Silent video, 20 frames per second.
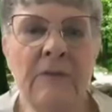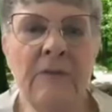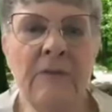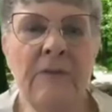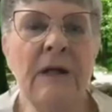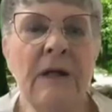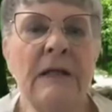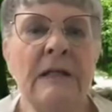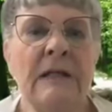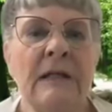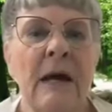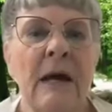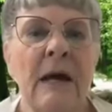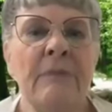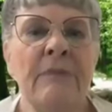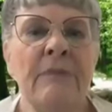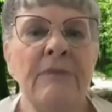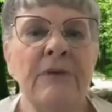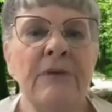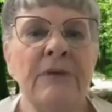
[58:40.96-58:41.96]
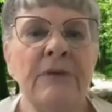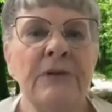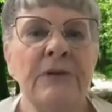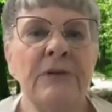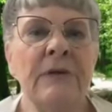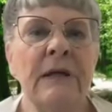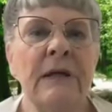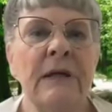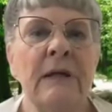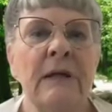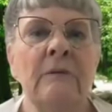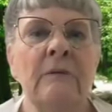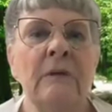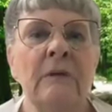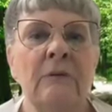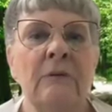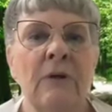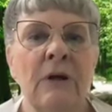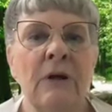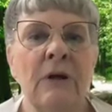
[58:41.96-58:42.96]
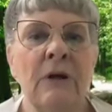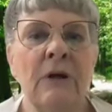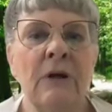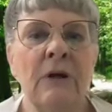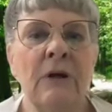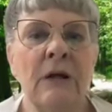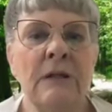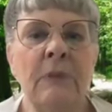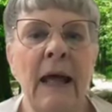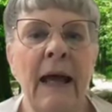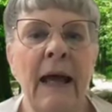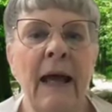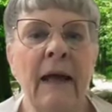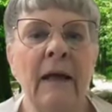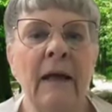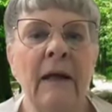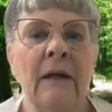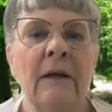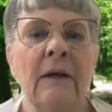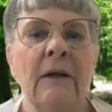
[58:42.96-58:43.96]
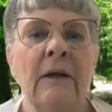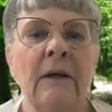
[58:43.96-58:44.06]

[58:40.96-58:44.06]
very top of your screen where it's black.